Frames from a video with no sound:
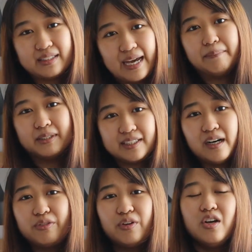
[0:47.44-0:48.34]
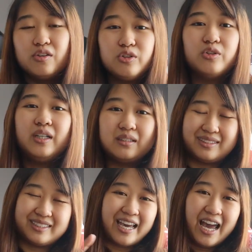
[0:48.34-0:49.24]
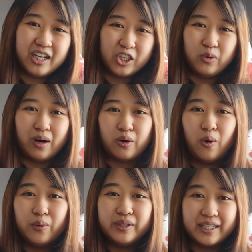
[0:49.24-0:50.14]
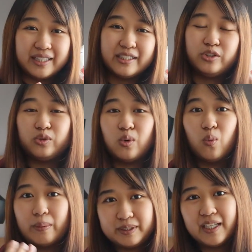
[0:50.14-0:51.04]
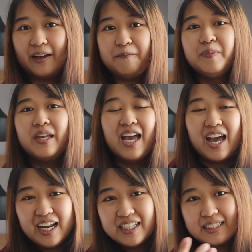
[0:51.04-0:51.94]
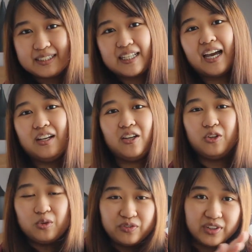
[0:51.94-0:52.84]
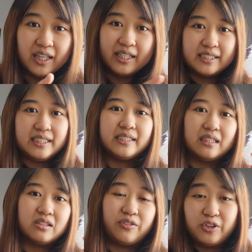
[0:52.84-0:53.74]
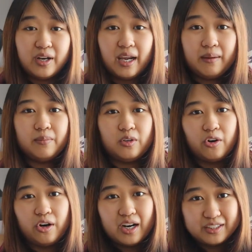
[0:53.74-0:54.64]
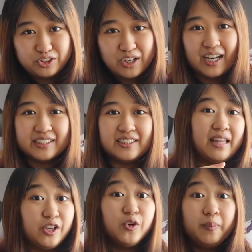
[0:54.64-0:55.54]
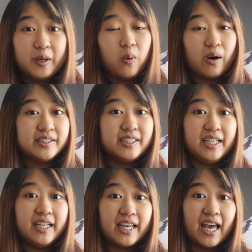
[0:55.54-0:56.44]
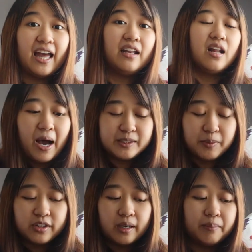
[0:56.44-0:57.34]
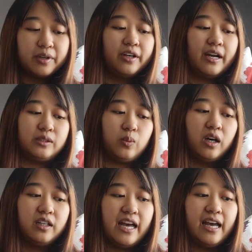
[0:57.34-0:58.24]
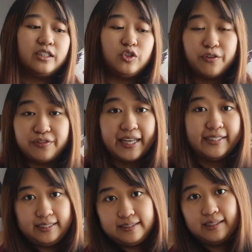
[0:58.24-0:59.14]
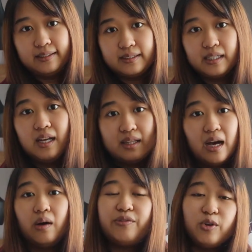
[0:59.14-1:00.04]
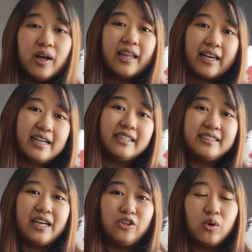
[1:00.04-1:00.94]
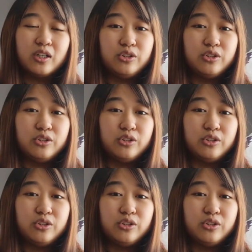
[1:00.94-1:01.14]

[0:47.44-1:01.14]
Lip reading: on the app itself, you do need to scan a QR code that takes you to a website. And at this site, you fill in the details of your name, your address that you'll be quarantining at, passport number, as well as your flight details. Now, if you are like us and you are